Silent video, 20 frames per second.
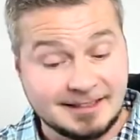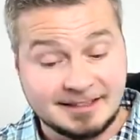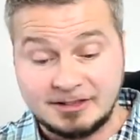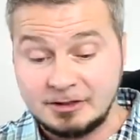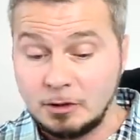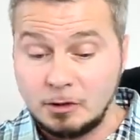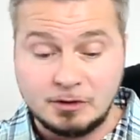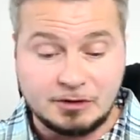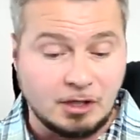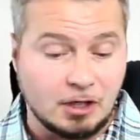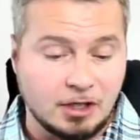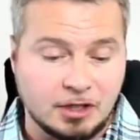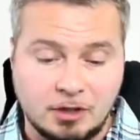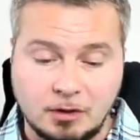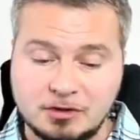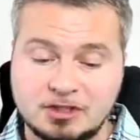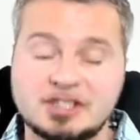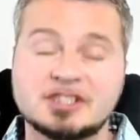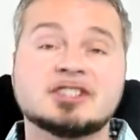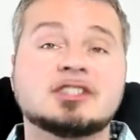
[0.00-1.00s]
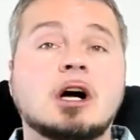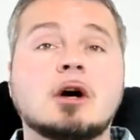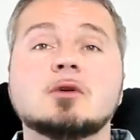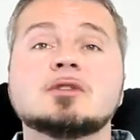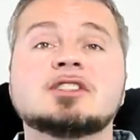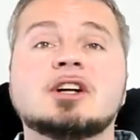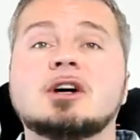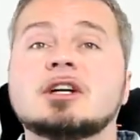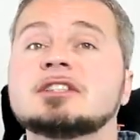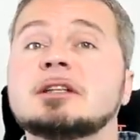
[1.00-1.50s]
This news article just
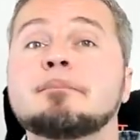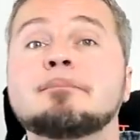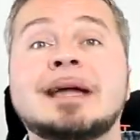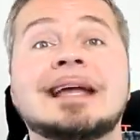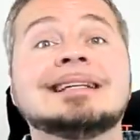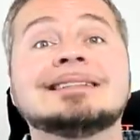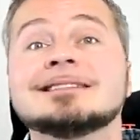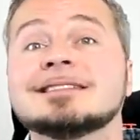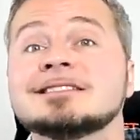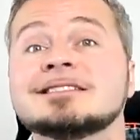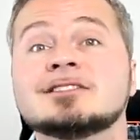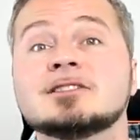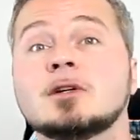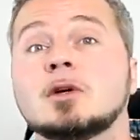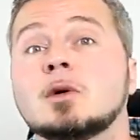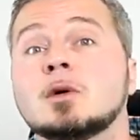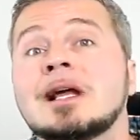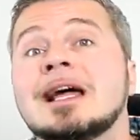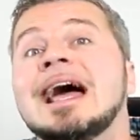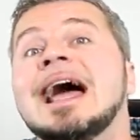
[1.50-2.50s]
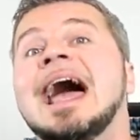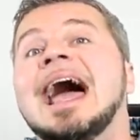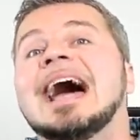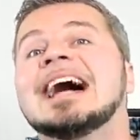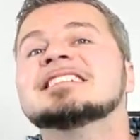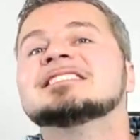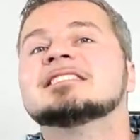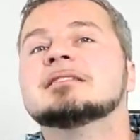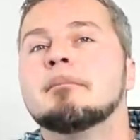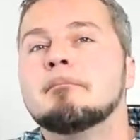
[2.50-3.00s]
goes on to paint this dude
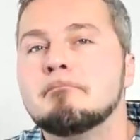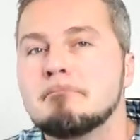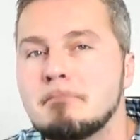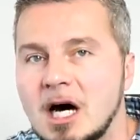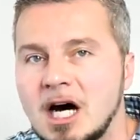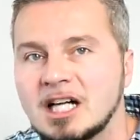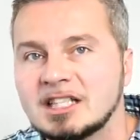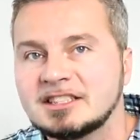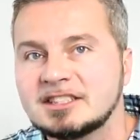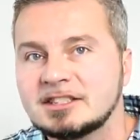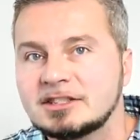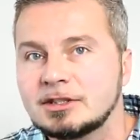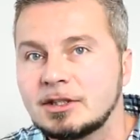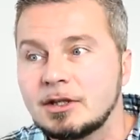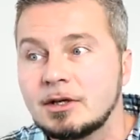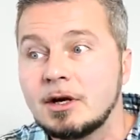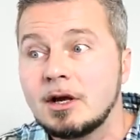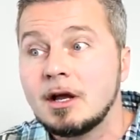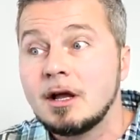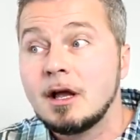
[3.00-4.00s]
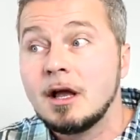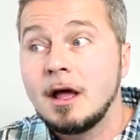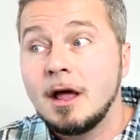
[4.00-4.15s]
as the monster